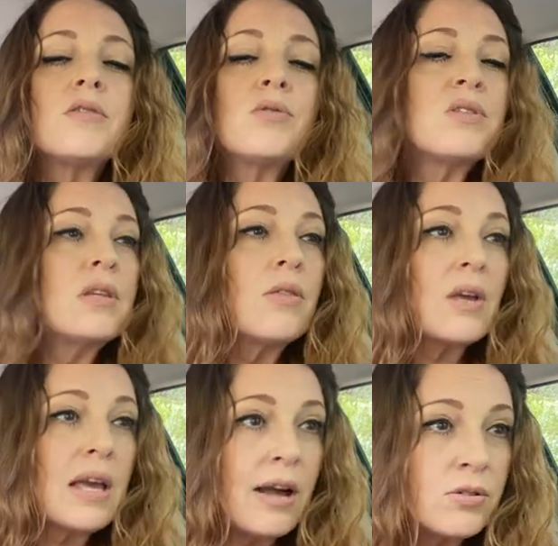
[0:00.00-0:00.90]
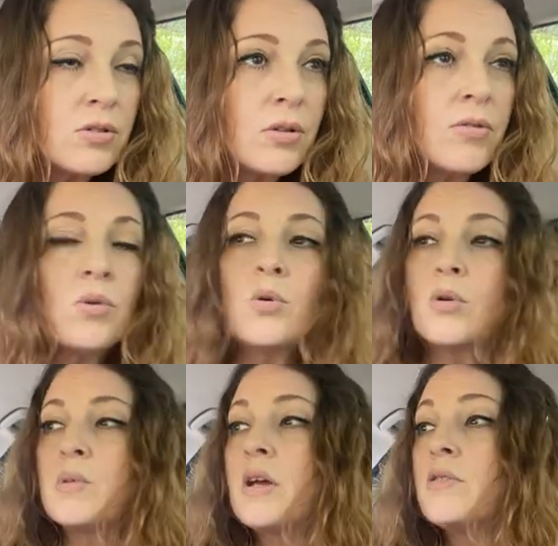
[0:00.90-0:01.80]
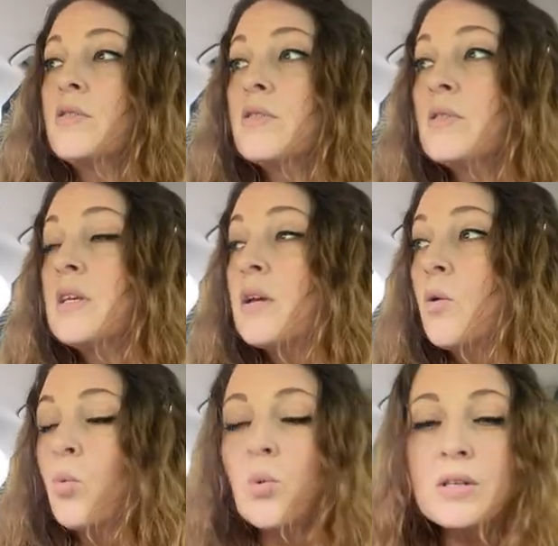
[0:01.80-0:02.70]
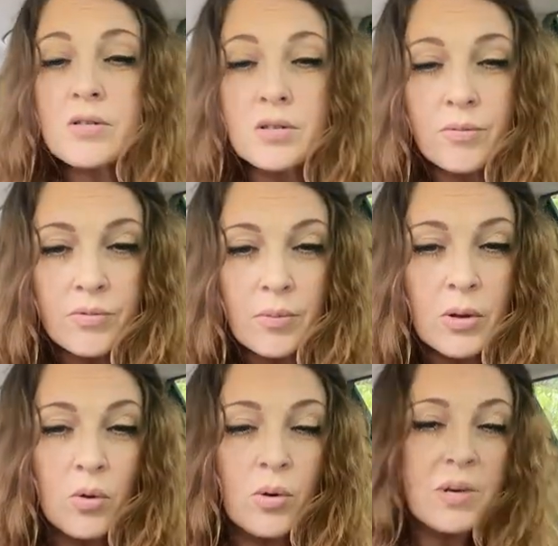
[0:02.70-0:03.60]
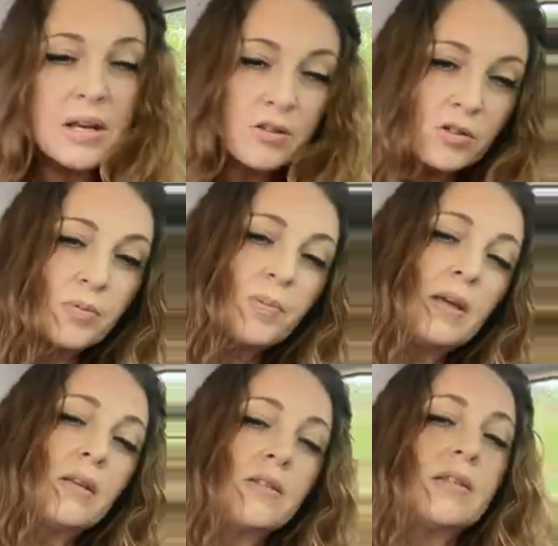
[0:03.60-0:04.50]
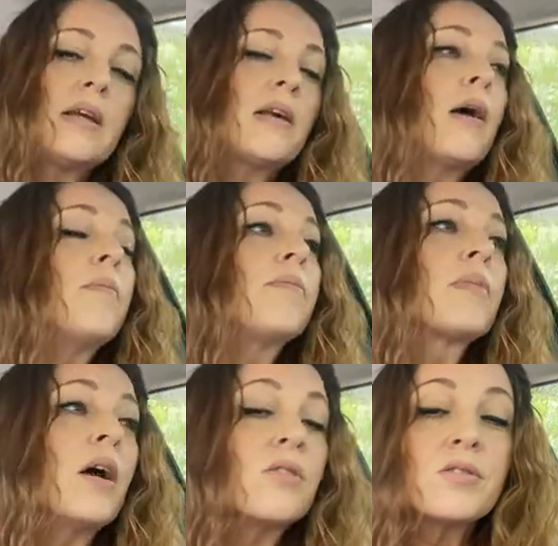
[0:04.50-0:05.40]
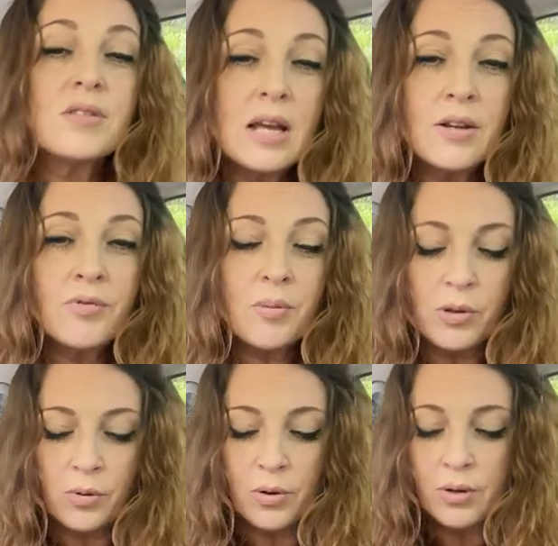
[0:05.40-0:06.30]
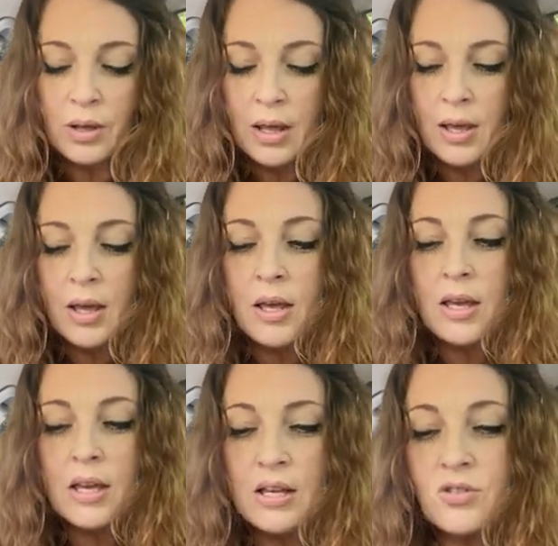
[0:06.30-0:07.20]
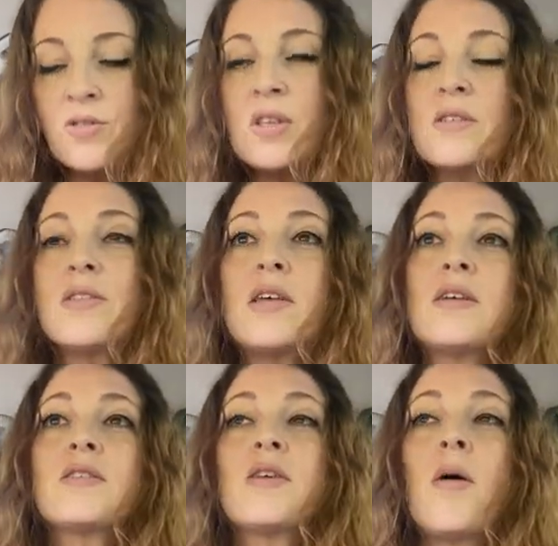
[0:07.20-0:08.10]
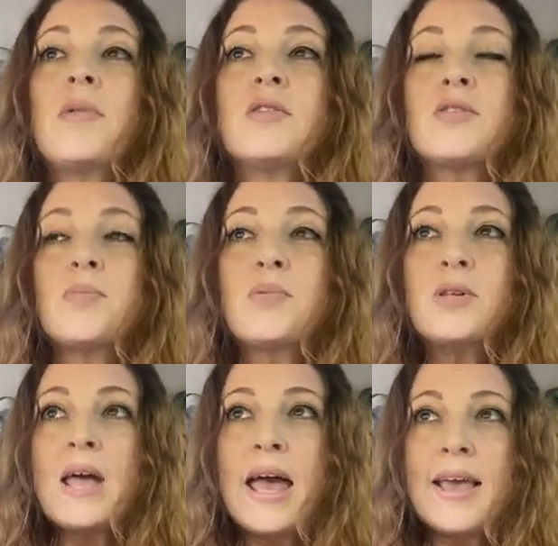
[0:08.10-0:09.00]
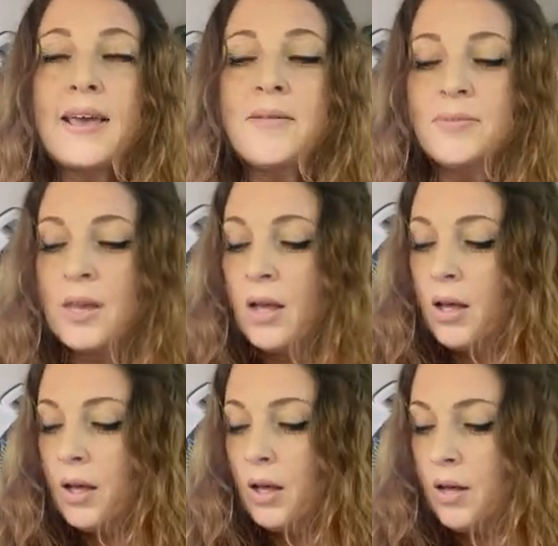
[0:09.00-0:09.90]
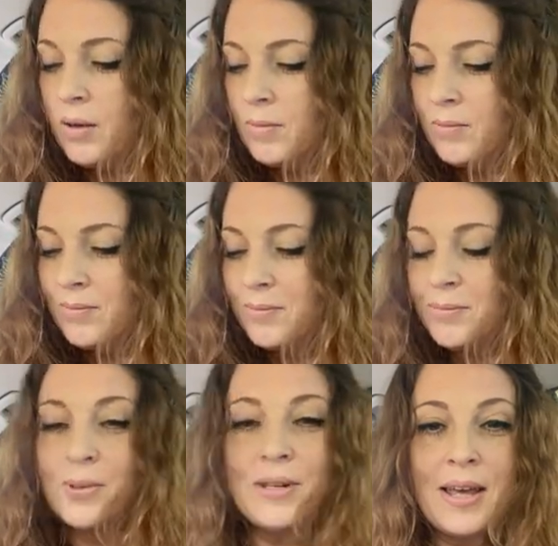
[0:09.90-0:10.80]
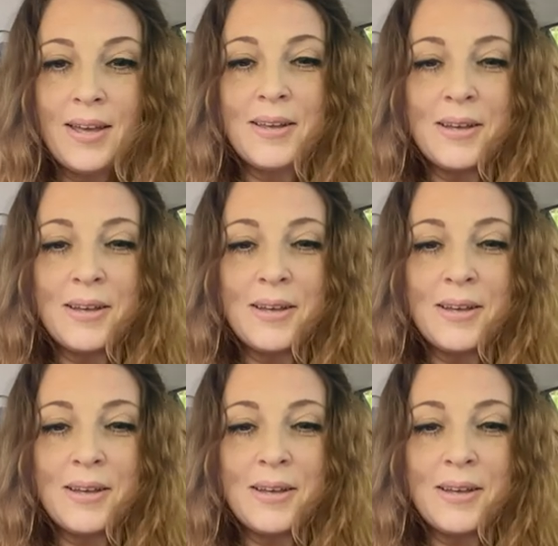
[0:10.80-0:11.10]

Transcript: you seek the counsel of the Lord, because you seek wisdom from the Lord, because you speak, seek um, understanding from the Lord, each of these things come into play. Um, play,